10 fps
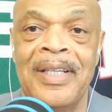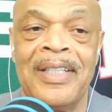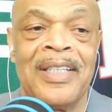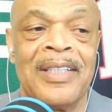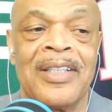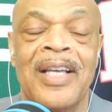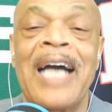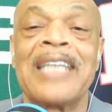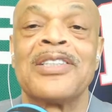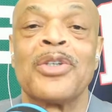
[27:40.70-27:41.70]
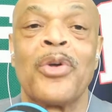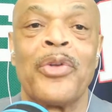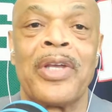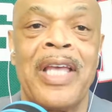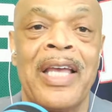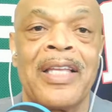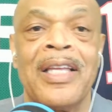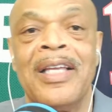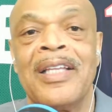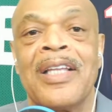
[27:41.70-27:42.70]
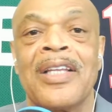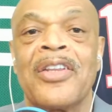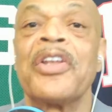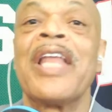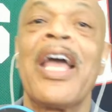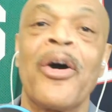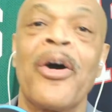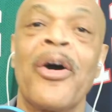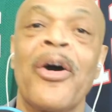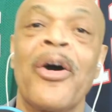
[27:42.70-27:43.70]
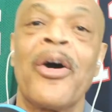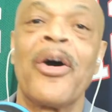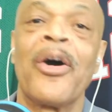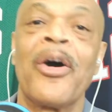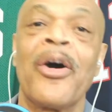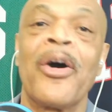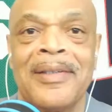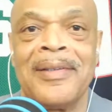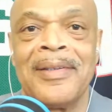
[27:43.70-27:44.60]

The icing on the cake, the nail that